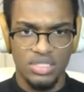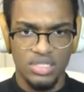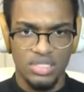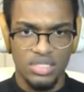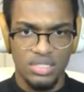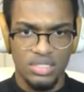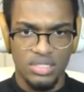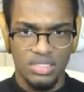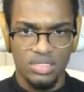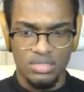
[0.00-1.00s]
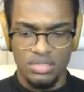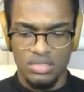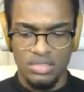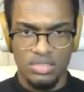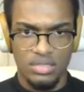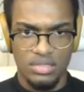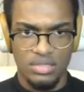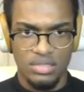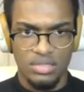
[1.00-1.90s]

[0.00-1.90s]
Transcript: (silence)